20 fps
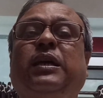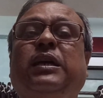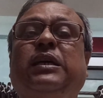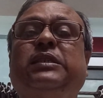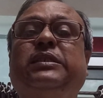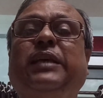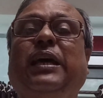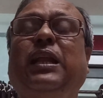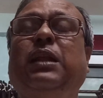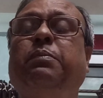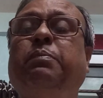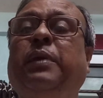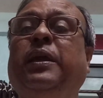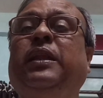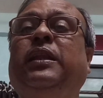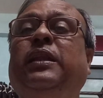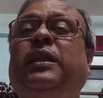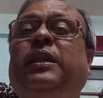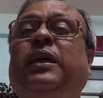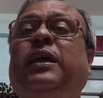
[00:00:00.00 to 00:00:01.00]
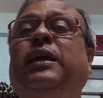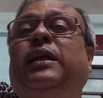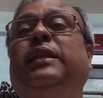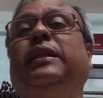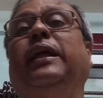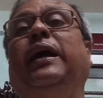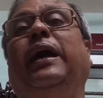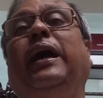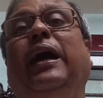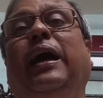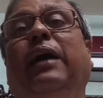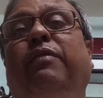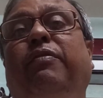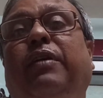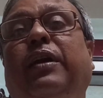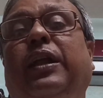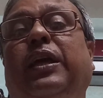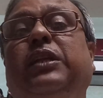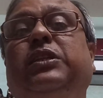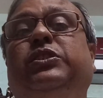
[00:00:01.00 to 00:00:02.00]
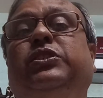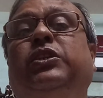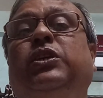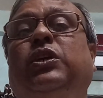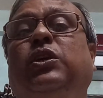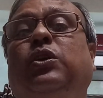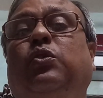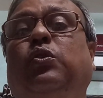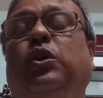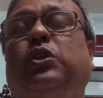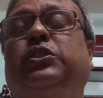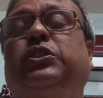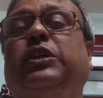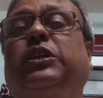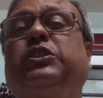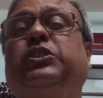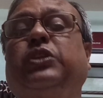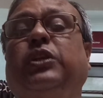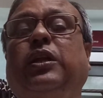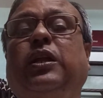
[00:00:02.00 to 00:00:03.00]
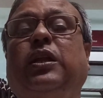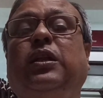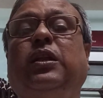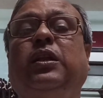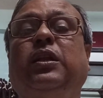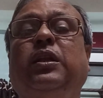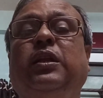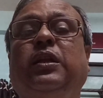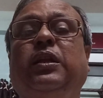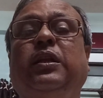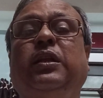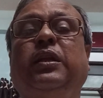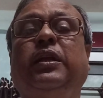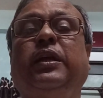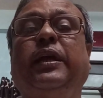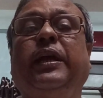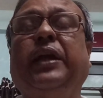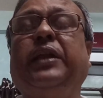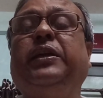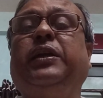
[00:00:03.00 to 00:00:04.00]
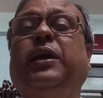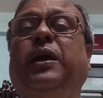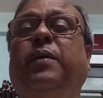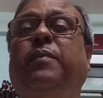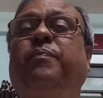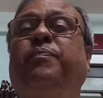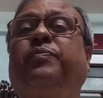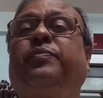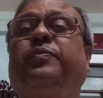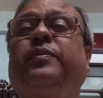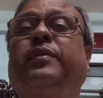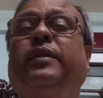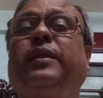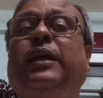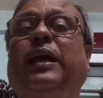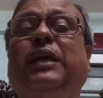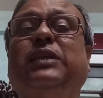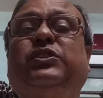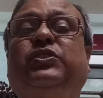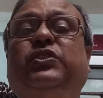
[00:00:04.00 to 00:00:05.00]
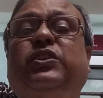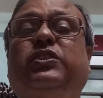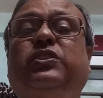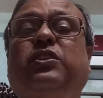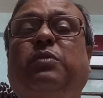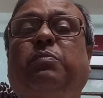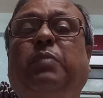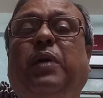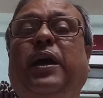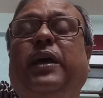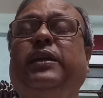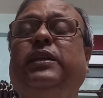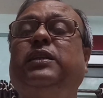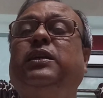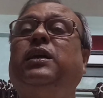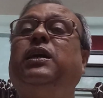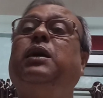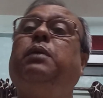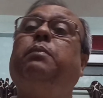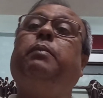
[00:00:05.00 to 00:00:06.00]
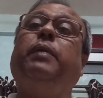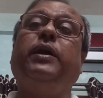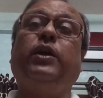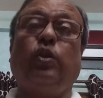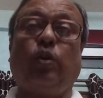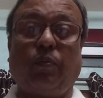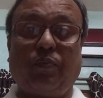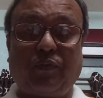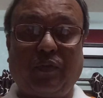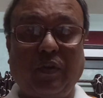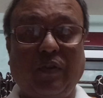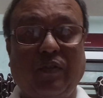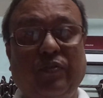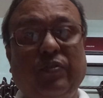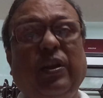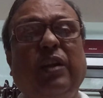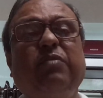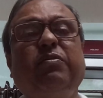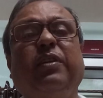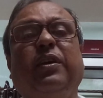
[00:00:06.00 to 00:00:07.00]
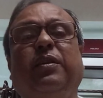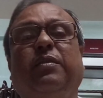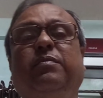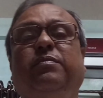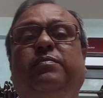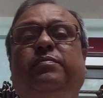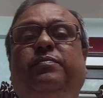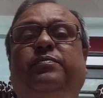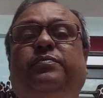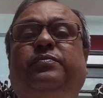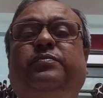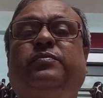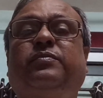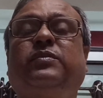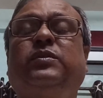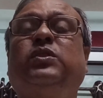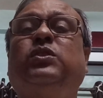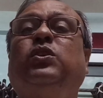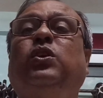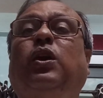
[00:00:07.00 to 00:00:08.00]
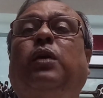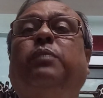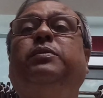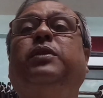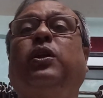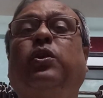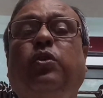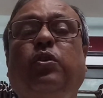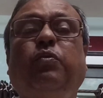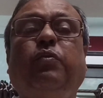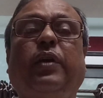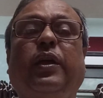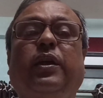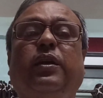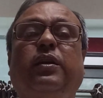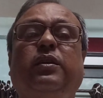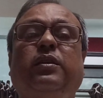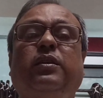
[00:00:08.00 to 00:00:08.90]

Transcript: shall mean the average cross sectional area as determined by an offset survey of the roadway